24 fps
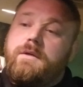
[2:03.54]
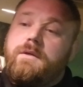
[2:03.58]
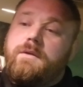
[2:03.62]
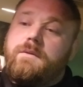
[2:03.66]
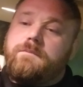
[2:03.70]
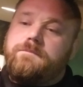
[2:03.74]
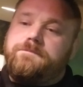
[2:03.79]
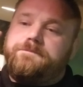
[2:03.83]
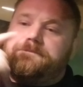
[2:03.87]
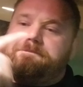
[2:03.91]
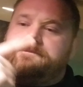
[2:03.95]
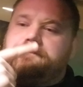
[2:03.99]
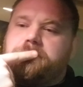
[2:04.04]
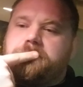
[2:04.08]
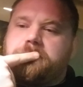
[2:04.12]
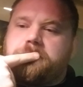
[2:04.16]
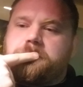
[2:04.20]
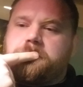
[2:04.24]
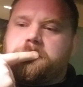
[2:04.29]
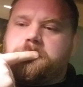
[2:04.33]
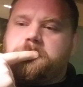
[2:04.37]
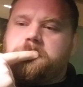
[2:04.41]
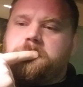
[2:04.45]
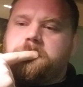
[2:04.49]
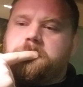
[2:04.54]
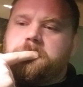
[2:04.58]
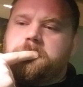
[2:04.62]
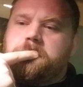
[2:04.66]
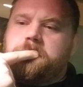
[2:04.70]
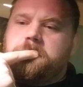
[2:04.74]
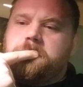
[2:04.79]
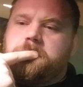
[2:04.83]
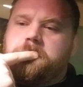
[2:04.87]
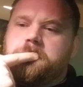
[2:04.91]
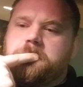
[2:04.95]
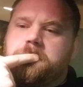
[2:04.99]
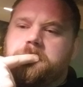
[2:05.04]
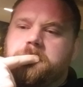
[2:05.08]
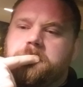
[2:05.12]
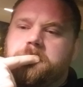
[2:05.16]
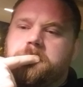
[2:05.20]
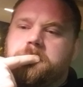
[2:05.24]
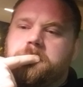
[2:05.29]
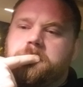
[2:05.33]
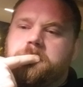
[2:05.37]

Nothing is said.